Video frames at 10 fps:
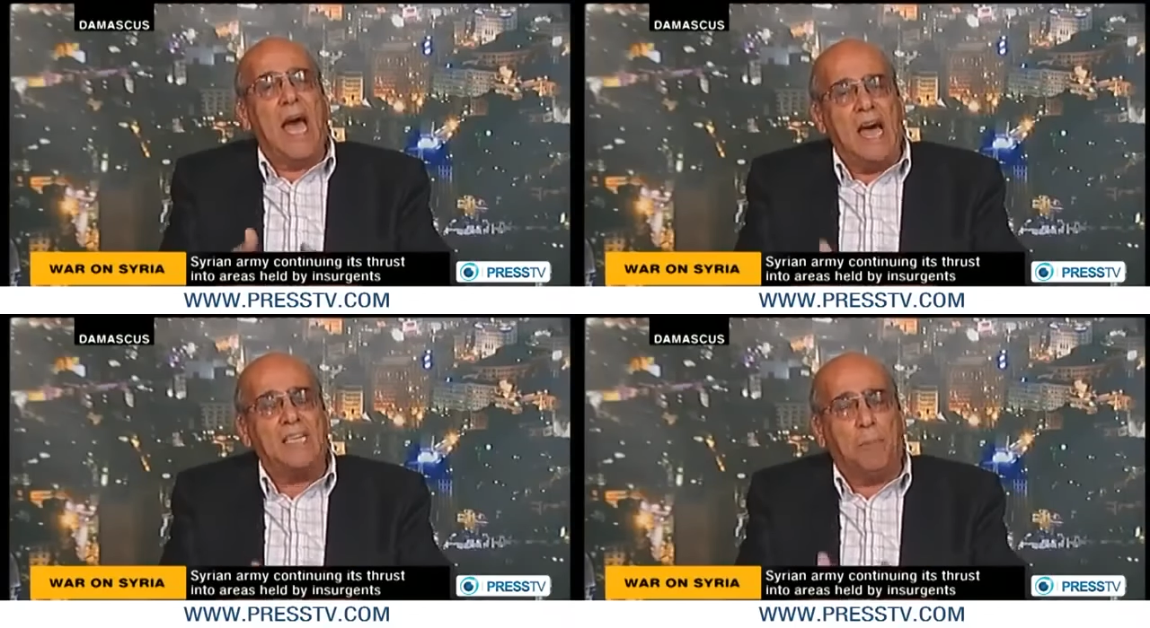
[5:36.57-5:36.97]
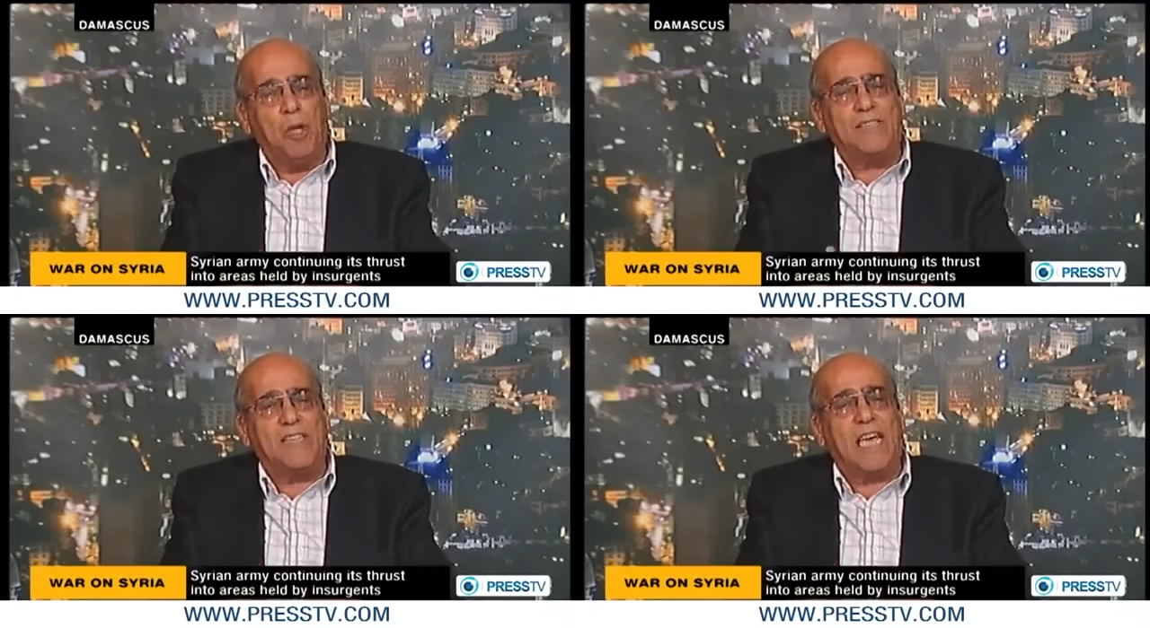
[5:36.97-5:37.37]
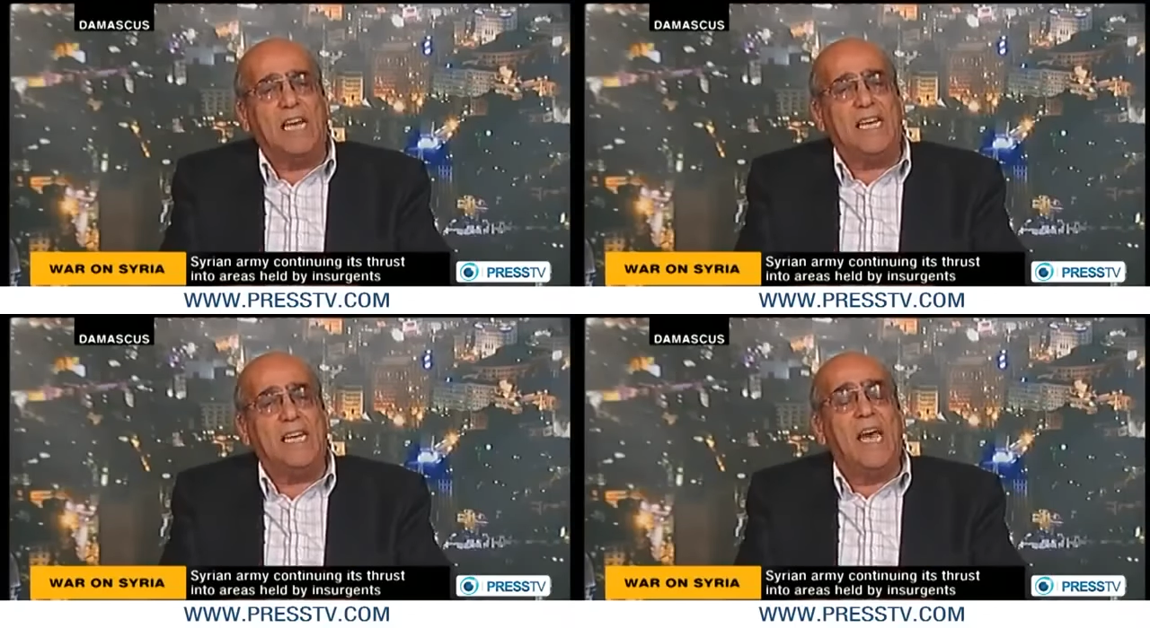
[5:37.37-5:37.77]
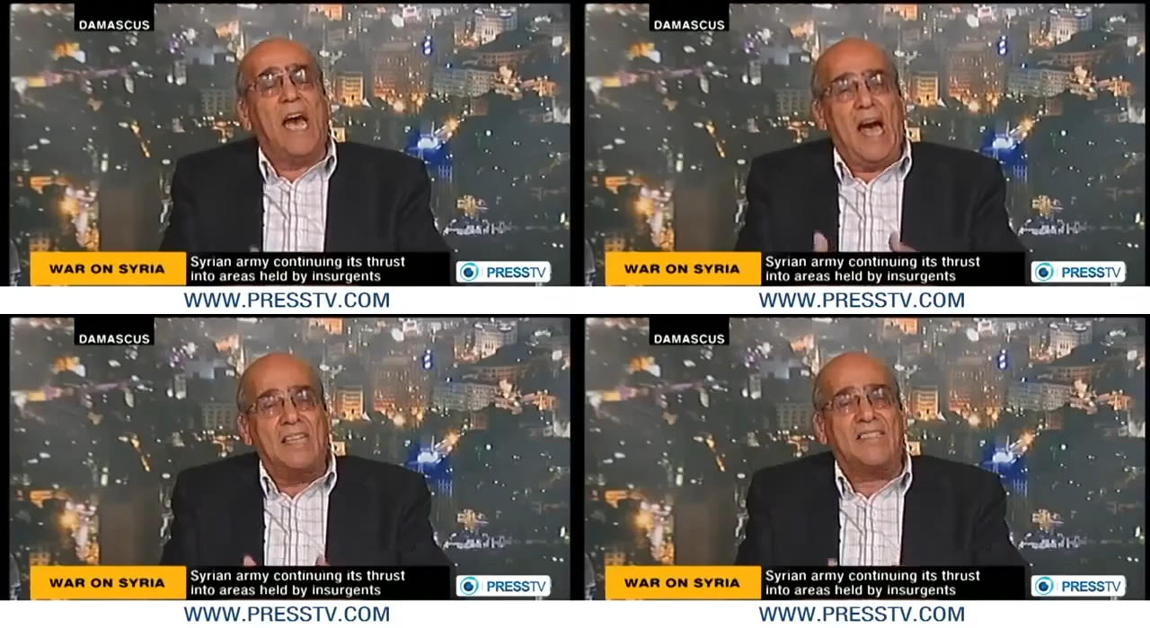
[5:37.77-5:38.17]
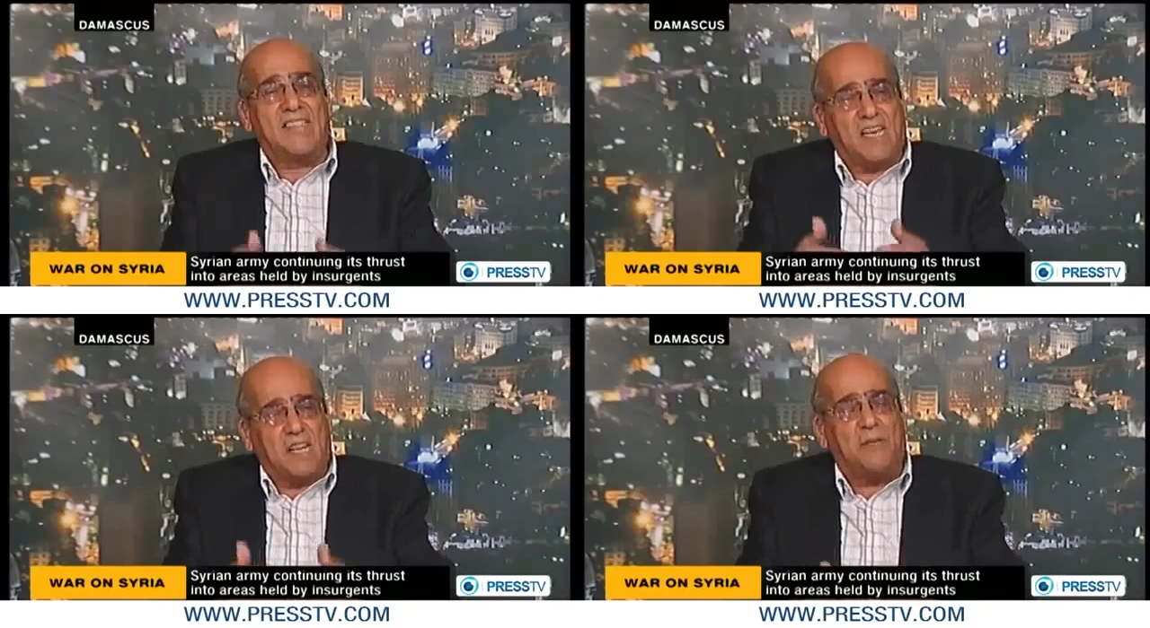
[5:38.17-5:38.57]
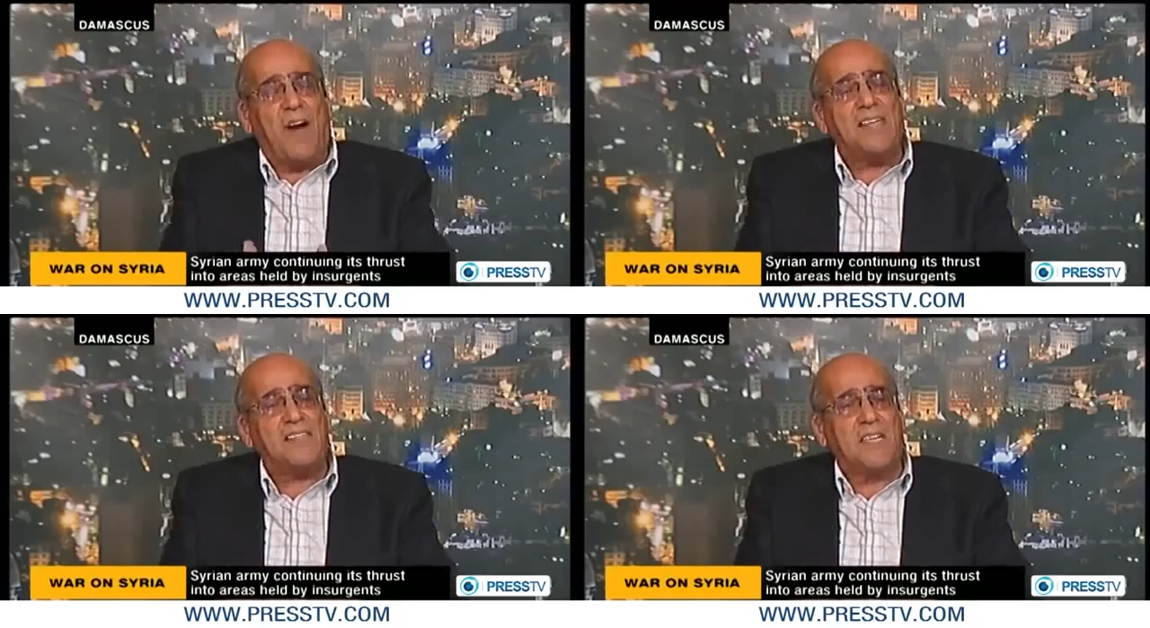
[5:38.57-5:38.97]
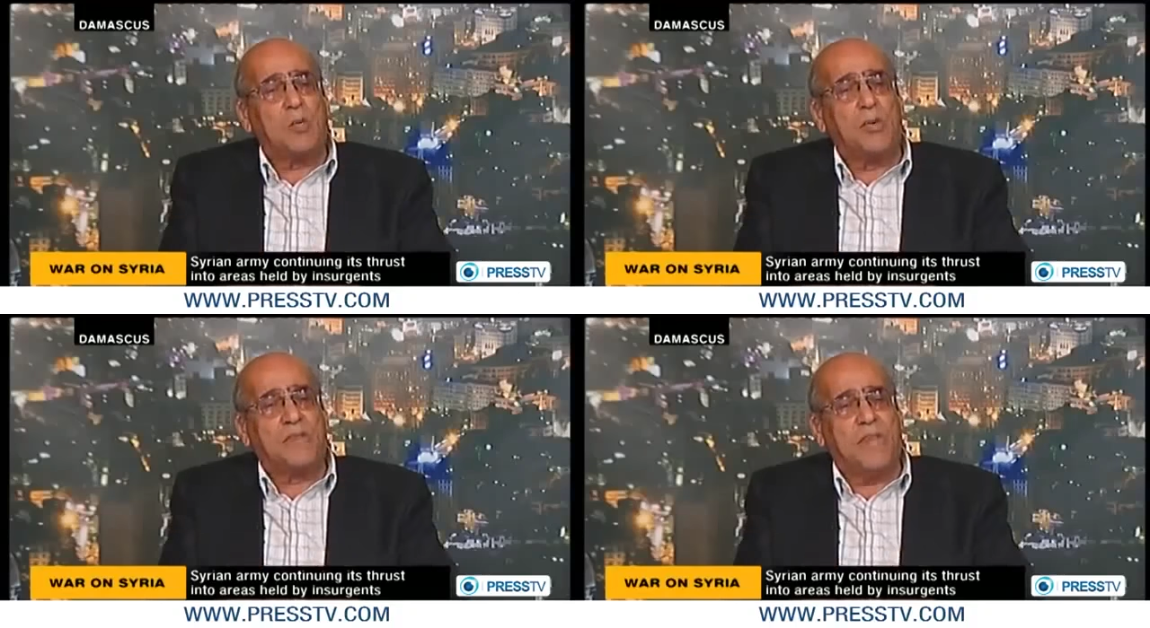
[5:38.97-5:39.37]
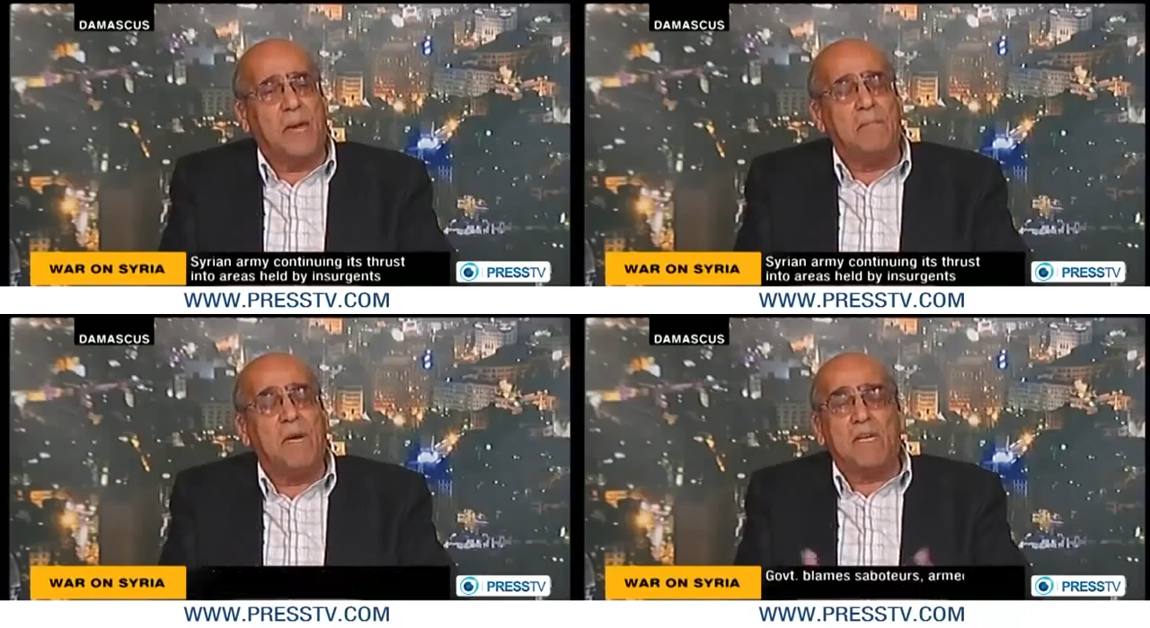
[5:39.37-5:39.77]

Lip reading: and politically and sacrificing with them.